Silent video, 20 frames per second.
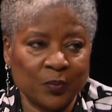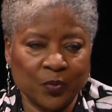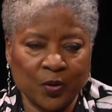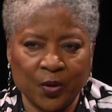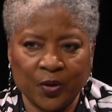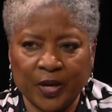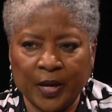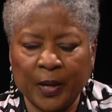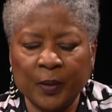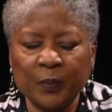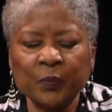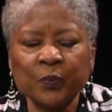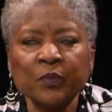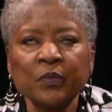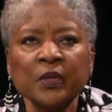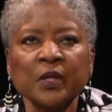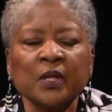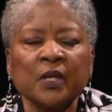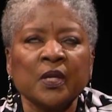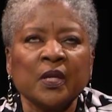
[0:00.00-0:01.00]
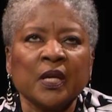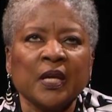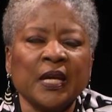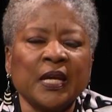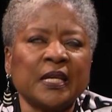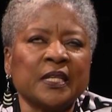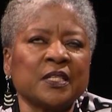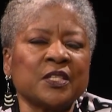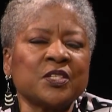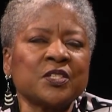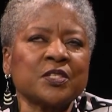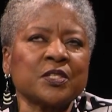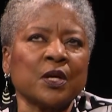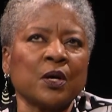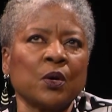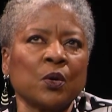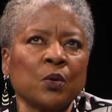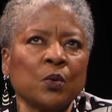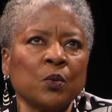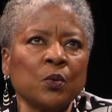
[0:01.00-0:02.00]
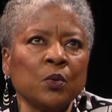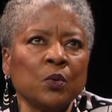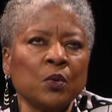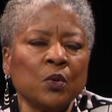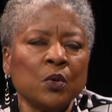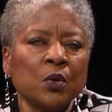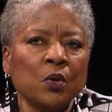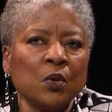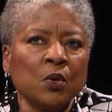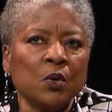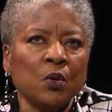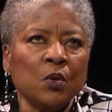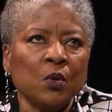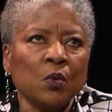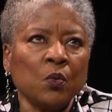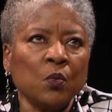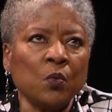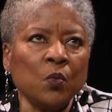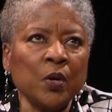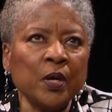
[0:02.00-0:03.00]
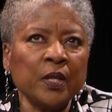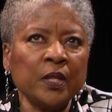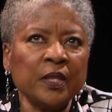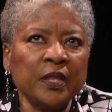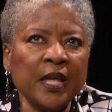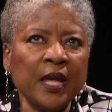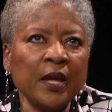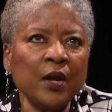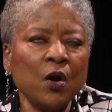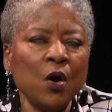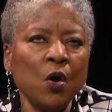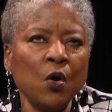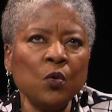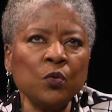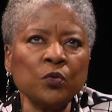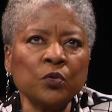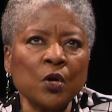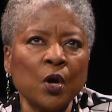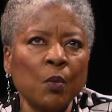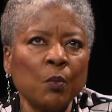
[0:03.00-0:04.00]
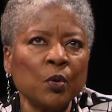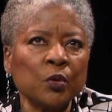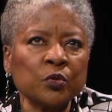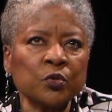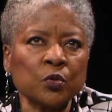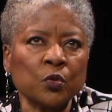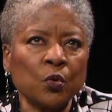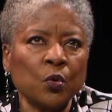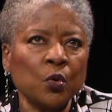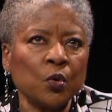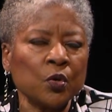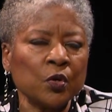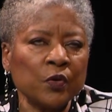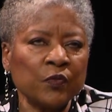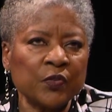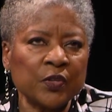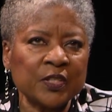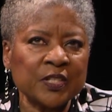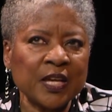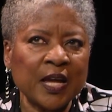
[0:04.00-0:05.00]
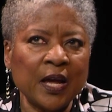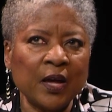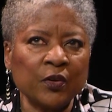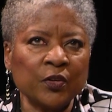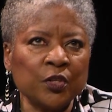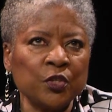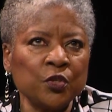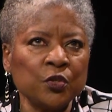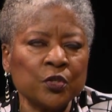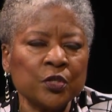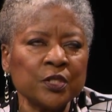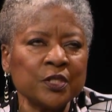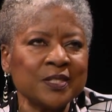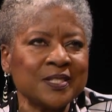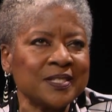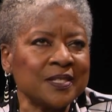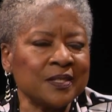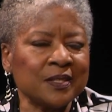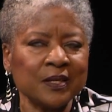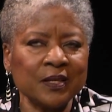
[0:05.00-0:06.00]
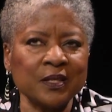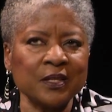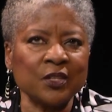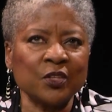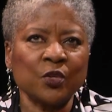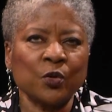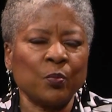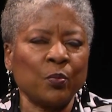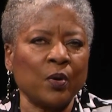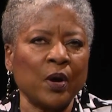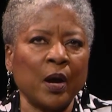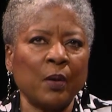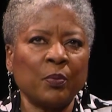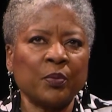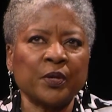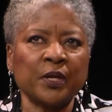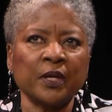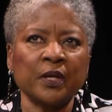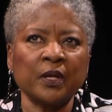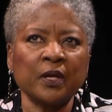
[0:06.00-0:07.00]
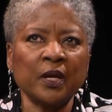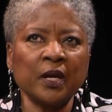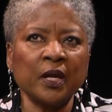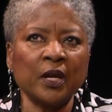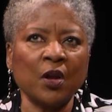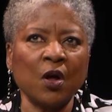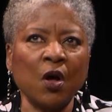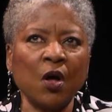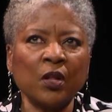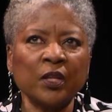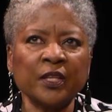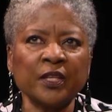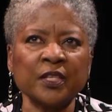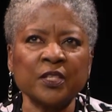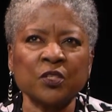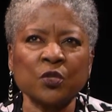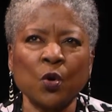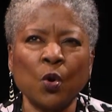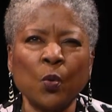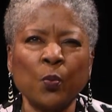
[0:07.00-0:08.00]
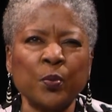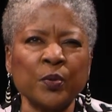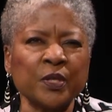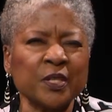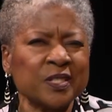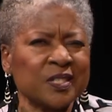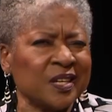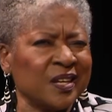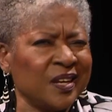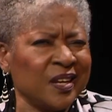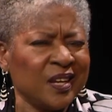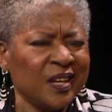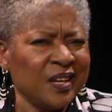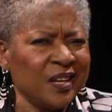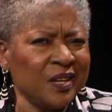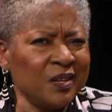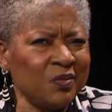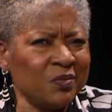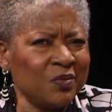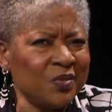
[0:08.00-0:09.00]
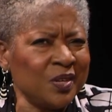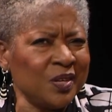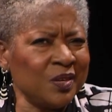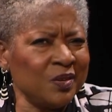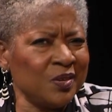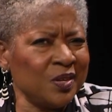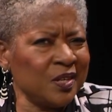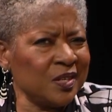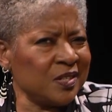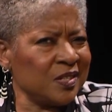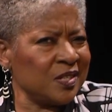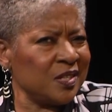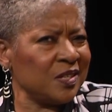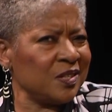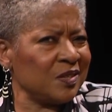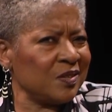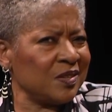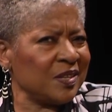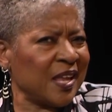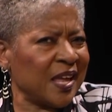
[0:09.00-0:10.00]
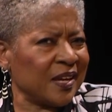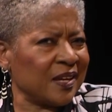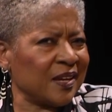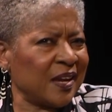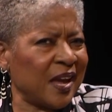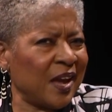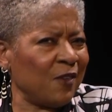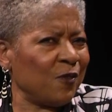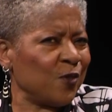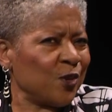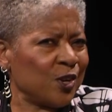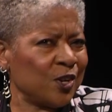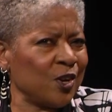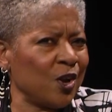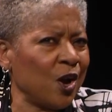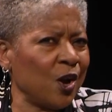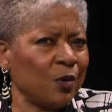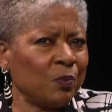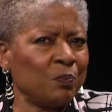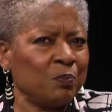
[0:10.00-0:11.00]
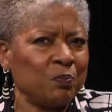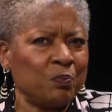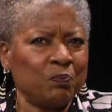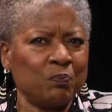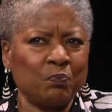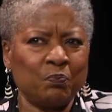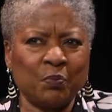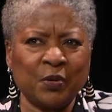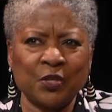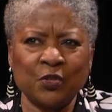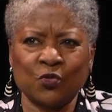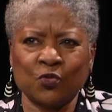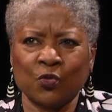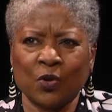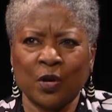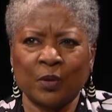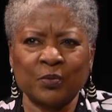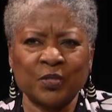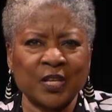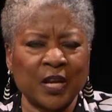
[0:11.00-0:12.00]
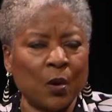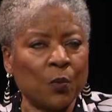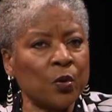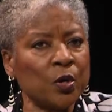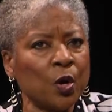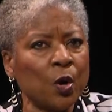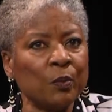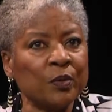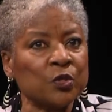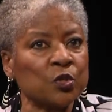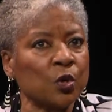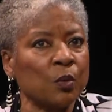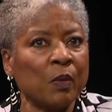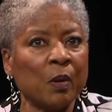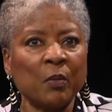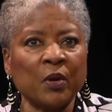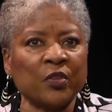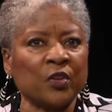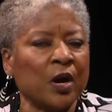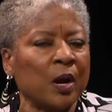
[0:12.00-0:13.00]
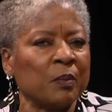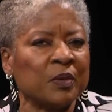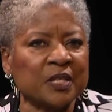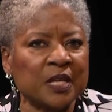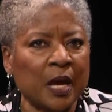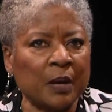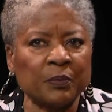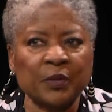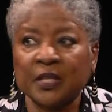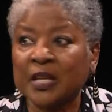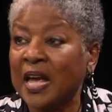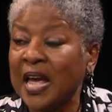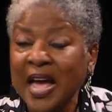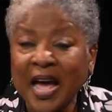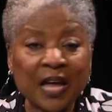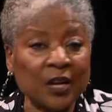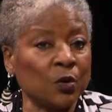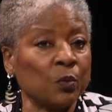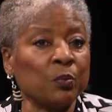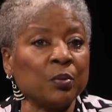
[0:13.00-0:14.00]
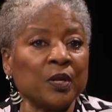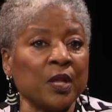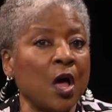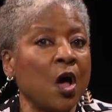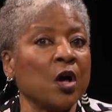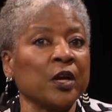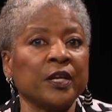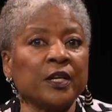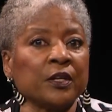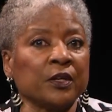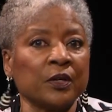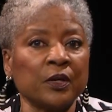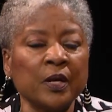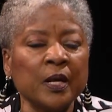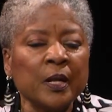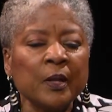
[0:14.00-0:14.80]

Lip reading: okay? And so when they owned almost a quarter of the town and you couldn't see the end of their property and all of this openness, it did like African art beat drums. And I went home and told my mother, I'm adopted. I don't belong here.